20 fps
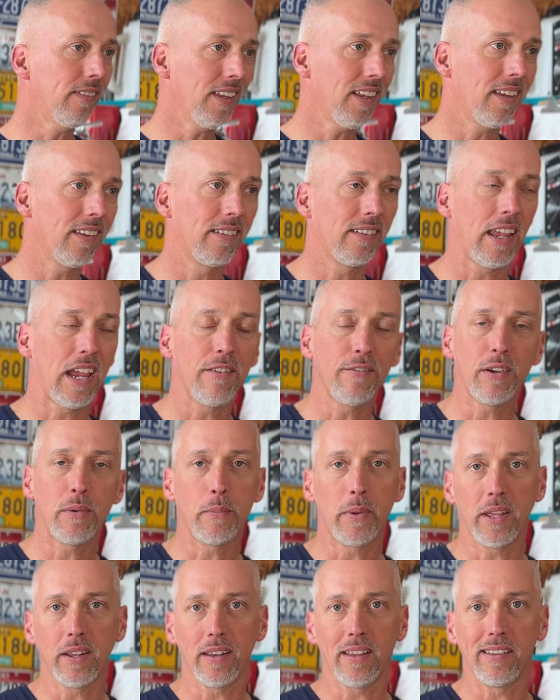thing is every
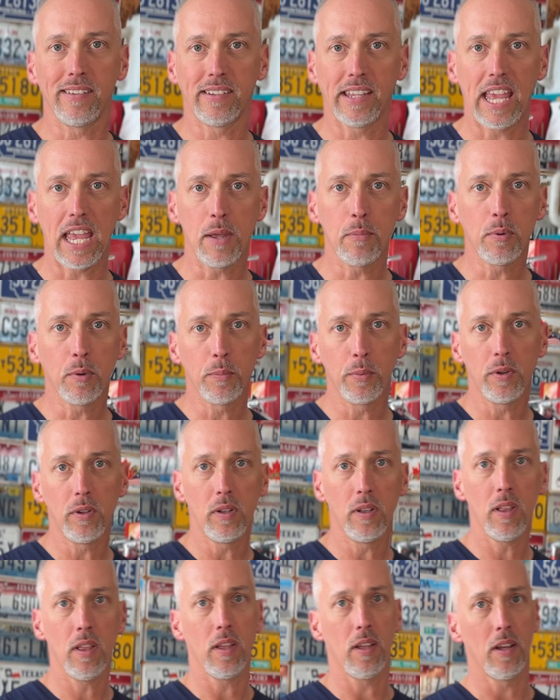bit as
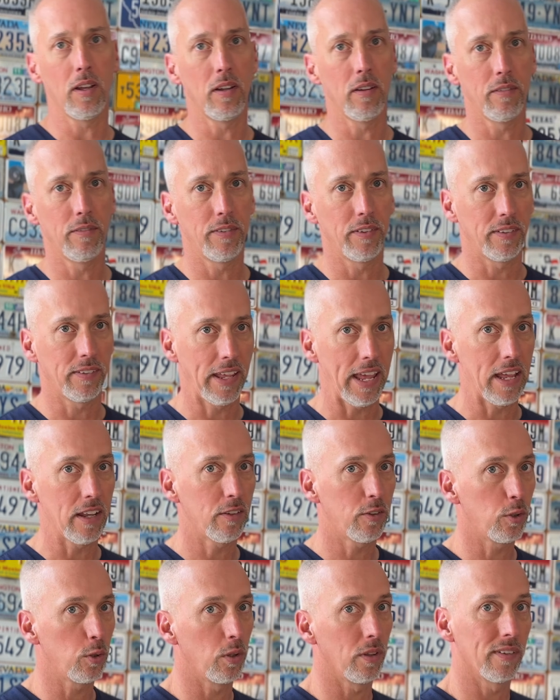capable of a scan
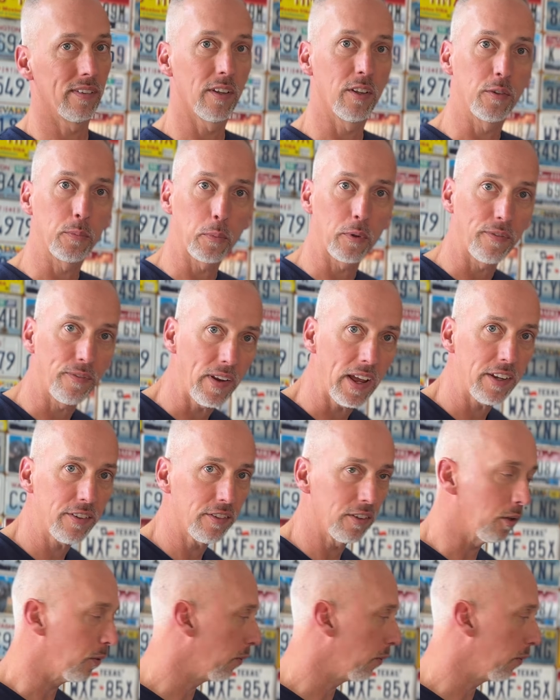tool as those professional